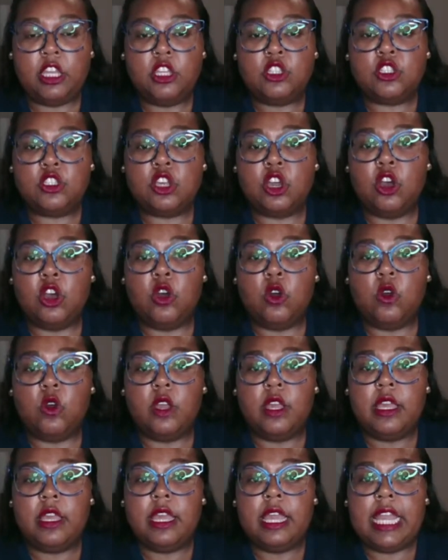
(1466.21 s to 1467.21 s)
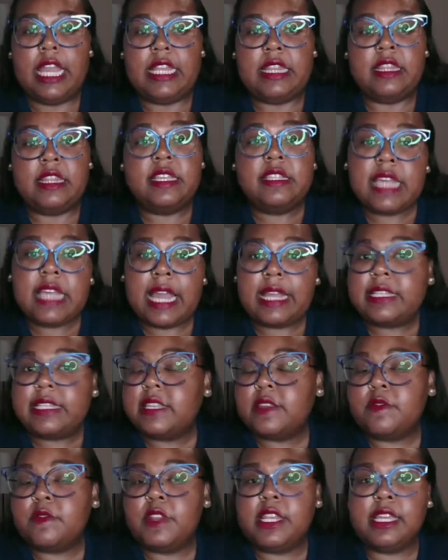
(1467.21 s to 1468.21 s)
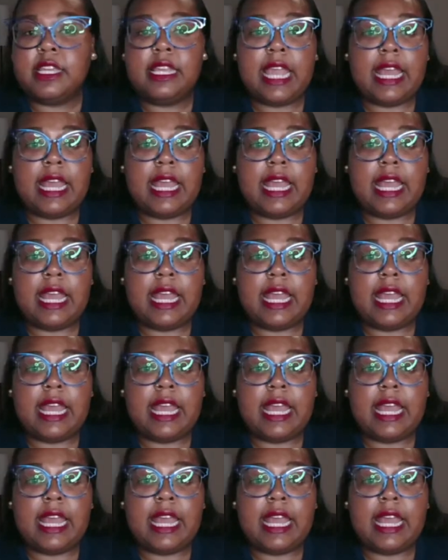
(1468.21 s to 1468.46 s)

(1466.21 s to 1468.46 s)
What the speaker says: So in this activity,